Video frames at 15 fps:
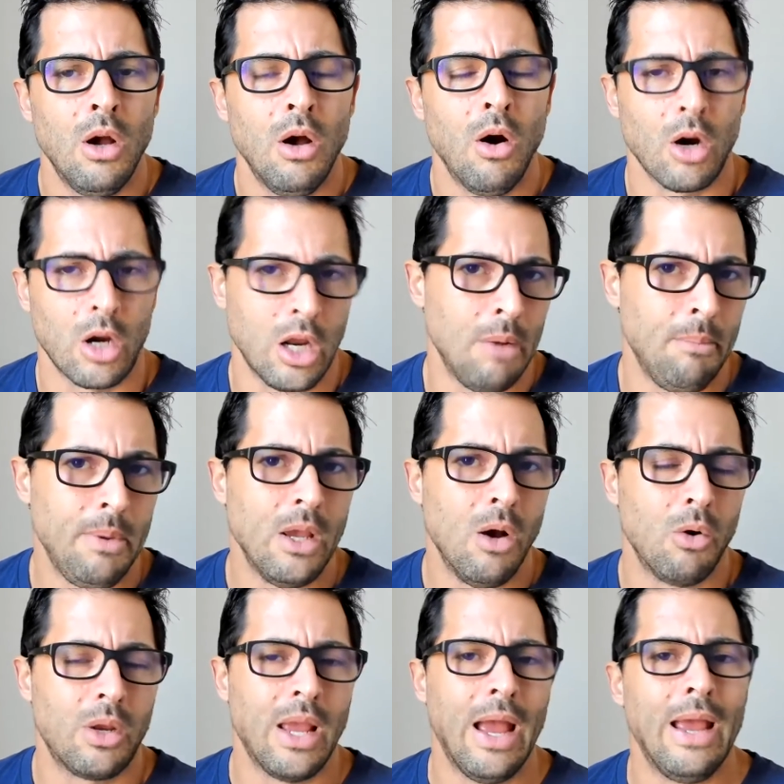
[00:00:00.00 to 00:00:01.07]
are going to be
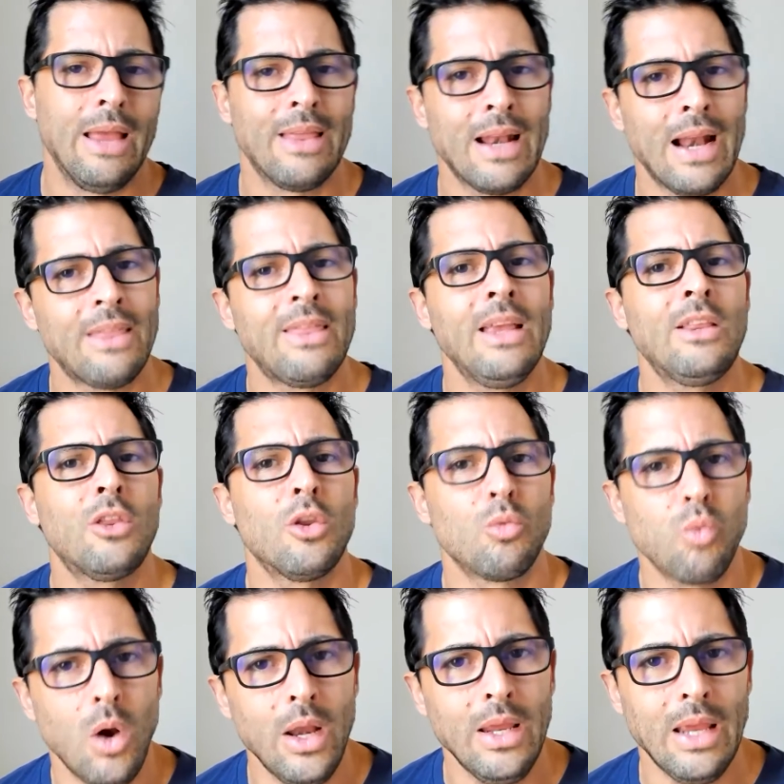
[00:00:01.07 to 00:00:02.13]
okay, then I think the
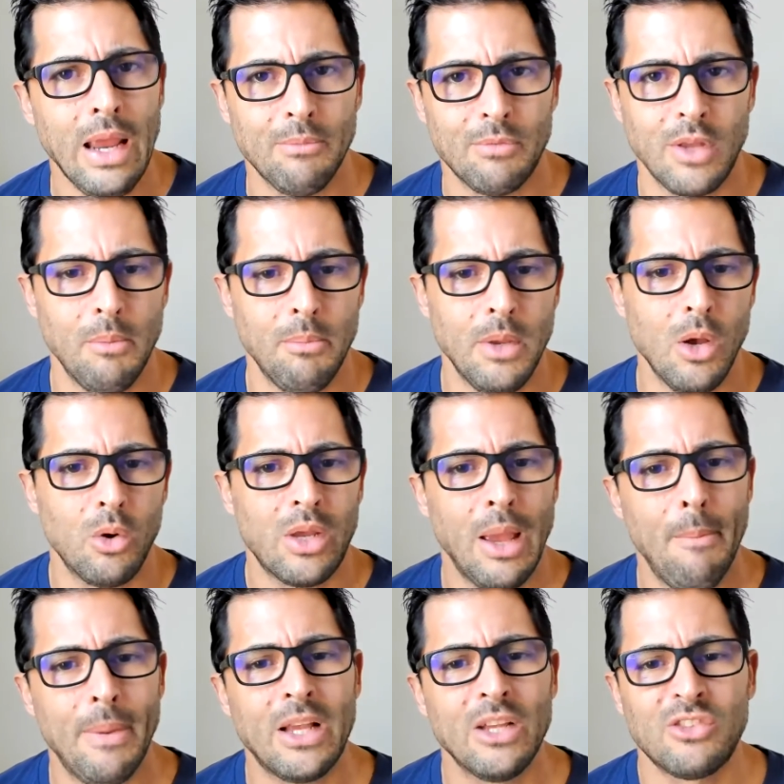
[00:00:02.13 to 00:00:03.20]
running game is going to be okay.
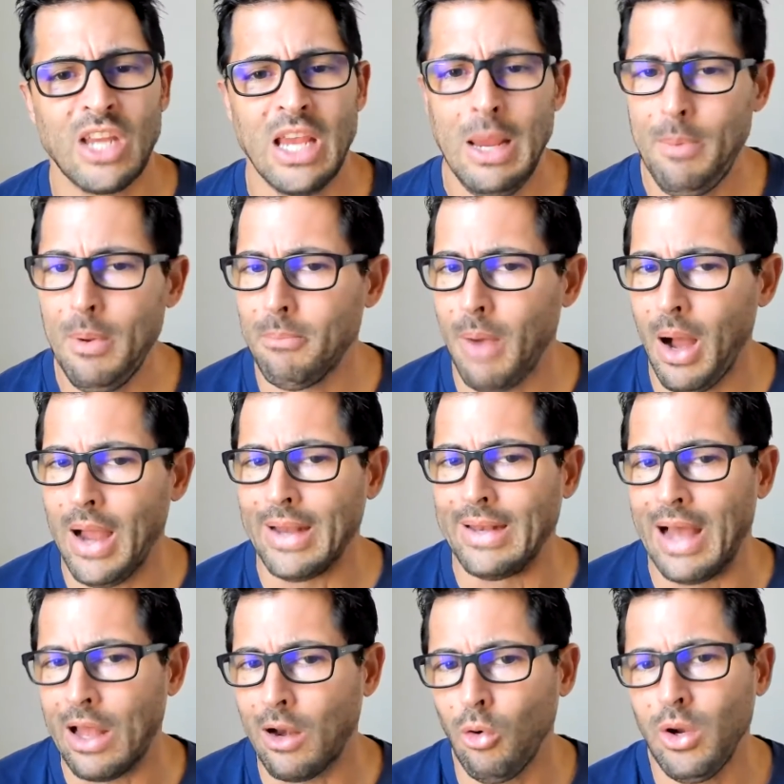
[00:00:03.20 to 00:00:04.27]
Because keep in mind,
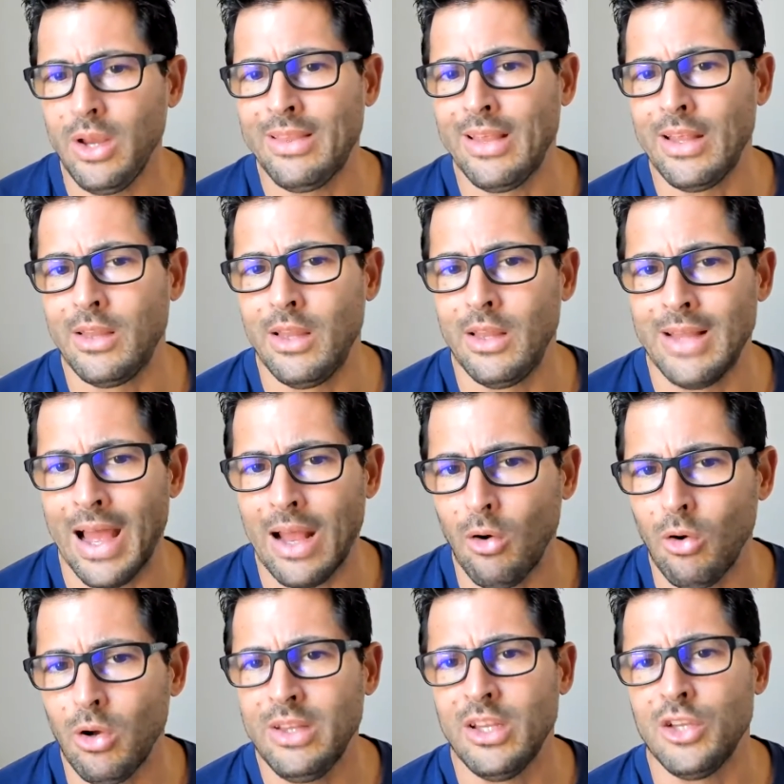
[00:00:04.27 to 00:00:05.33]
not only
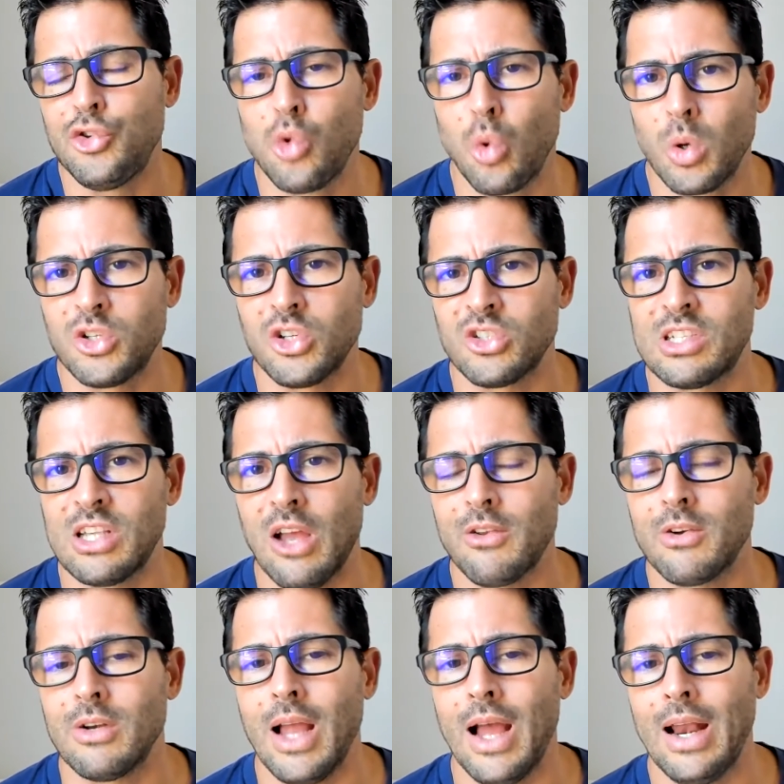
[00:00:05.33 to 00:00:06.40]
did Georgia
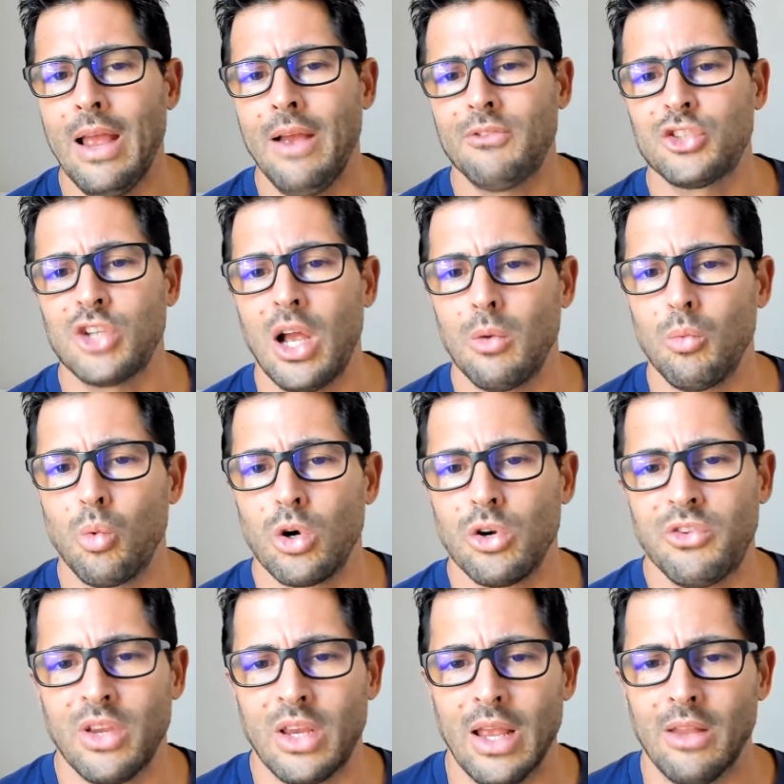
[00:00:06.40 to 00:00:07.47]
Southern not have Shy
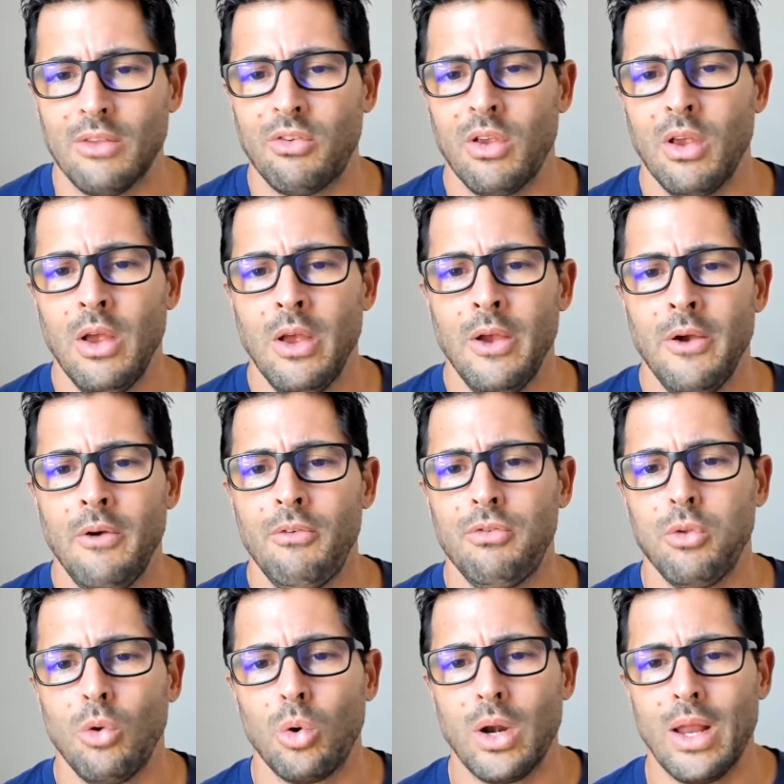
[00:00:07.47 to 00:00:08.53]
Wirtz against
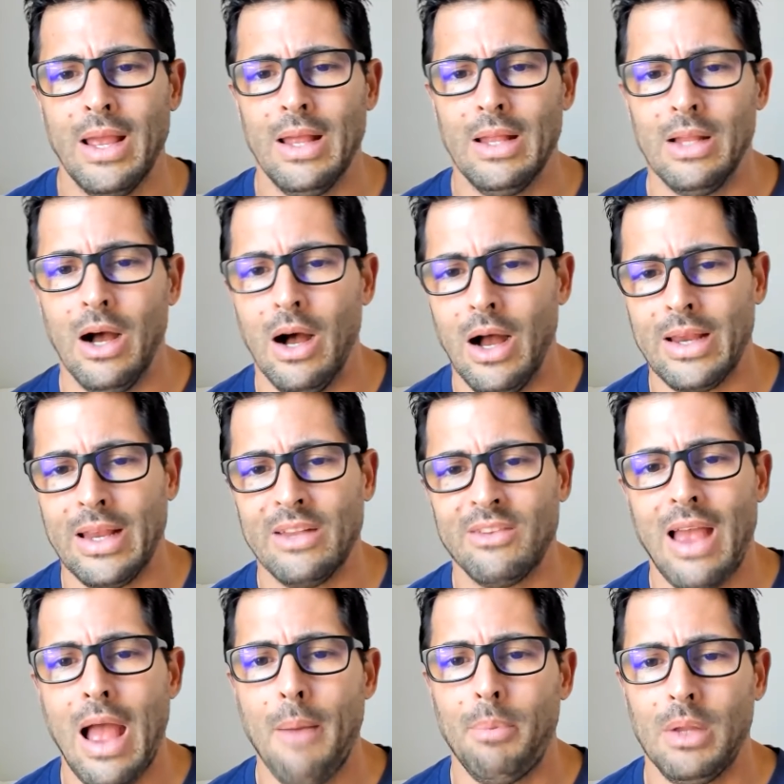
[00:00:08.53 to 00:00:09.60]
Florida against
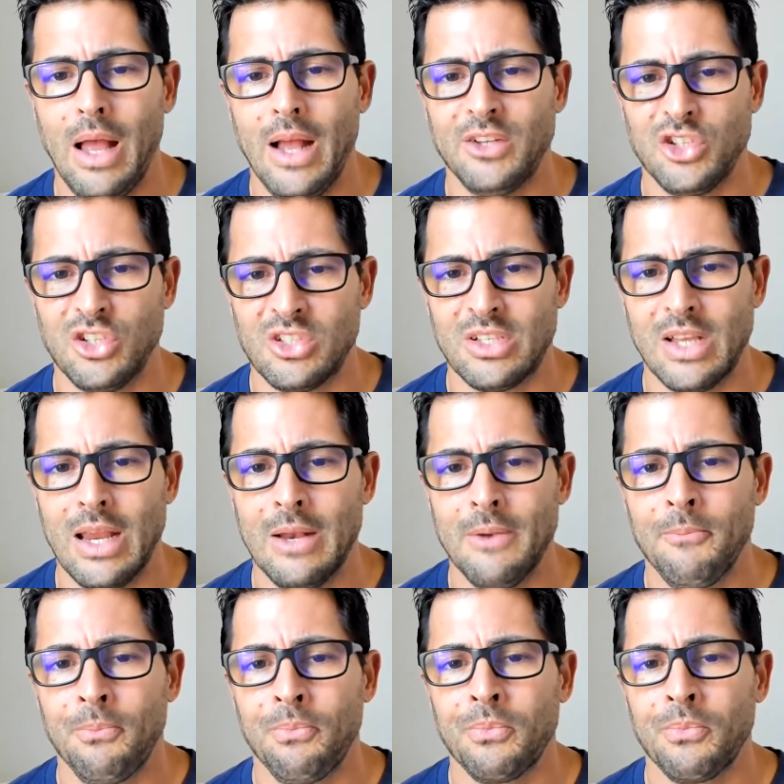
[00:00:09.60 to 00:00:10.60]
Appalachian State,